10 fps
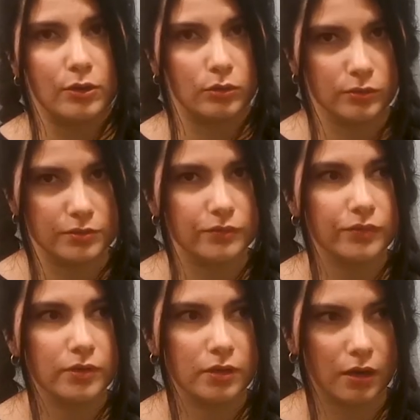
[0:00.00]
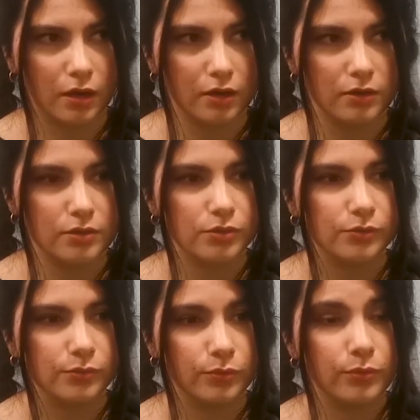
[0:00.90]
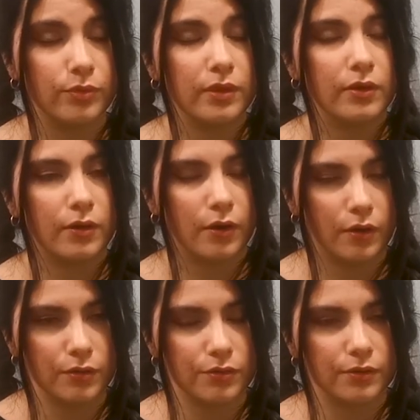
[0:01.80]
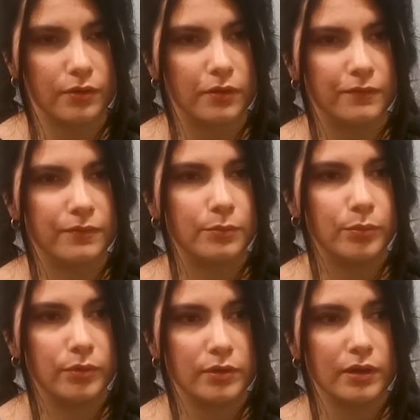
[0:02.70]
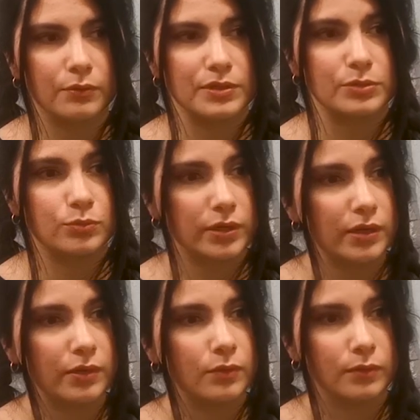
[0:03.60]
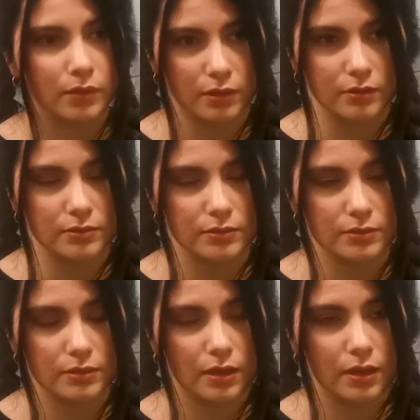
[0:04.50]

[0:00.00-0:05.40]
also forgot who the author of the book I was reading was.